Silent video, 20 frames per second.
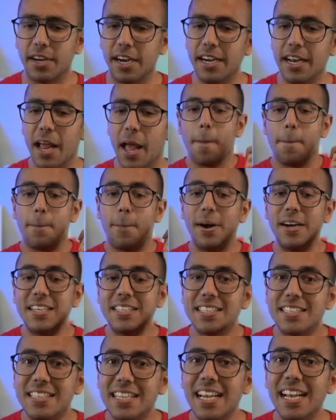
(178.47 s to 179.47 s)
right? But
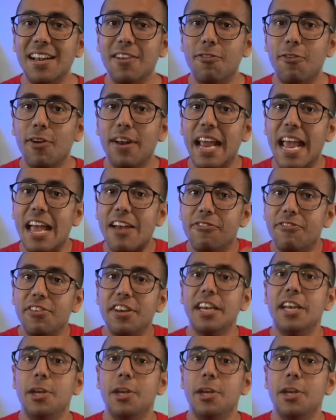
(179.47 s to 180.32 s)
still, for every